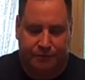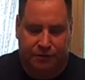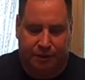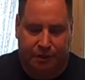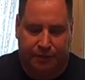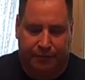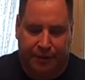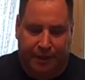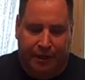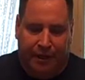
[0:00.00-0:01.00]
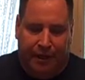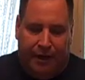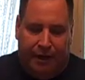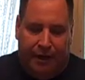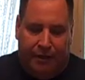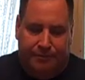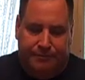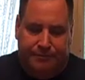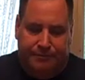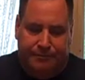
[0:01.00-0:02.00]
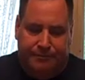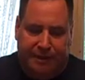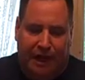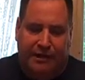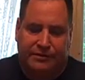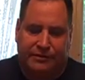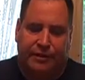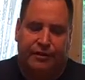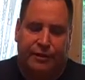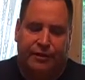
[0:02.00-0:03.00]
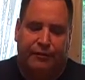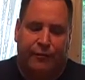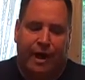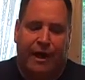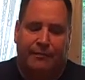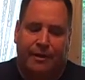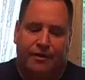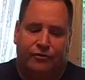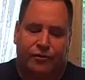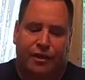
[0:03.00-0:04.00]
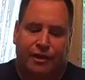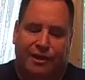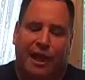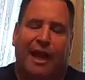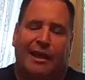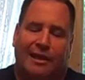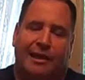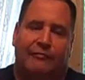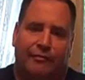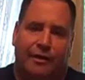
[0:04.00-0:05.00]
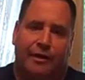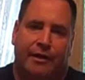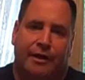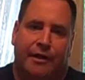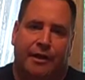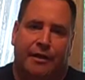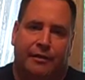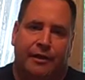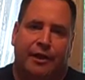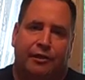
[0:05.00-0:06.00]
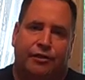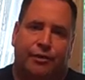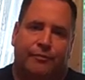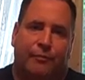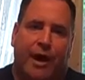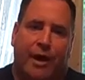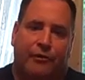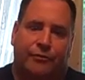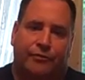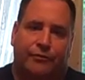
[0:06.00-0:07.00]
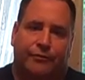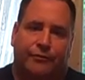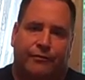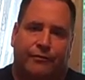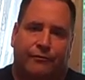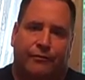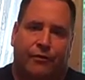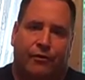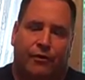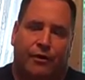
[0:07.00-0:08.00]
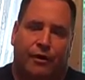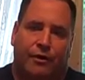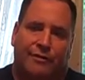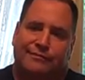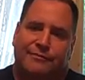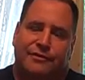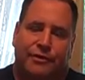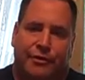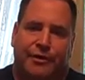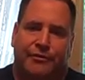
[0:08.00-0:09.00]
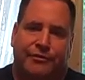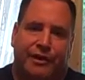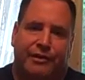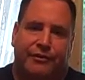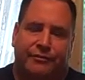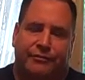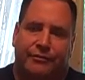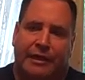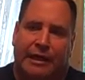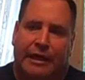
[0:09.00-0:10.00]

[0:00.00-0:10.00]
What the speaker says: So I also think looking awry means you can take different leadership routes for certain decisions.